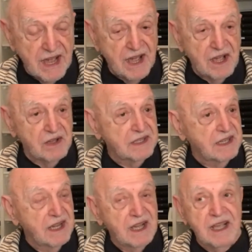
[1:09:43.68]
Uh,
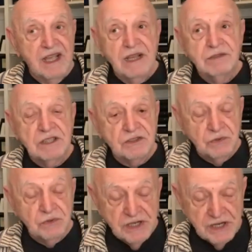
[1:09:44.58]
it was
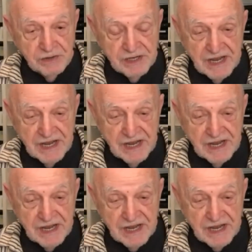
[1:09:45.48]
extraordinary.